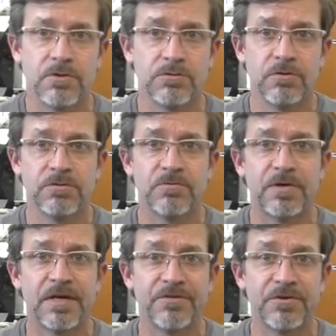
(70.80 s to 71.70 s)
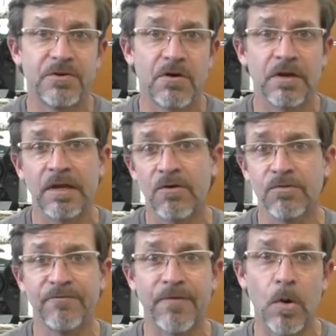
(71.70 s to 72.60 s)
You use it whenever you're talking
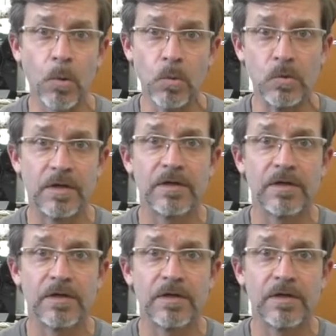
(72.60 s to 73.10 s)
on the phone.